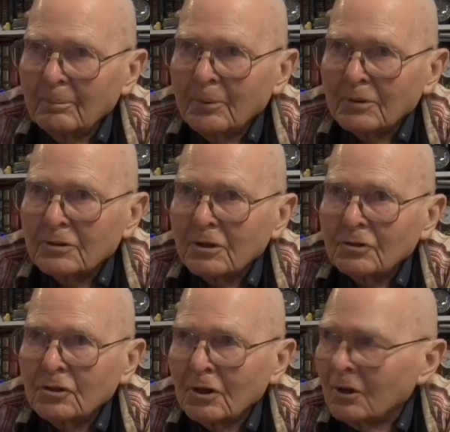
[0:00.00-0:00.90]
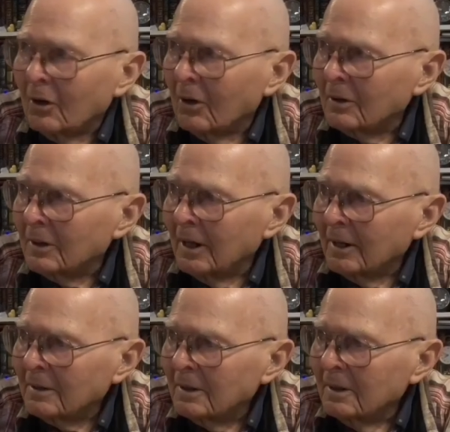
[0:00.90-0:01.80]
position on
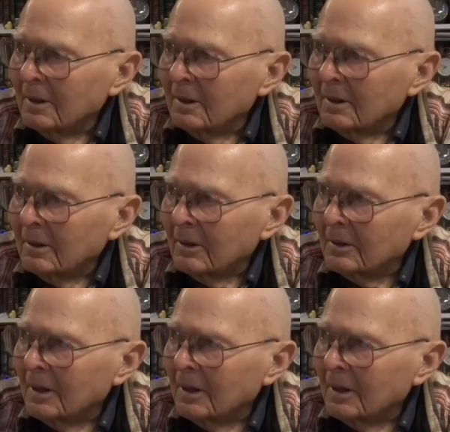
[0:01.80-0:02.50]
that on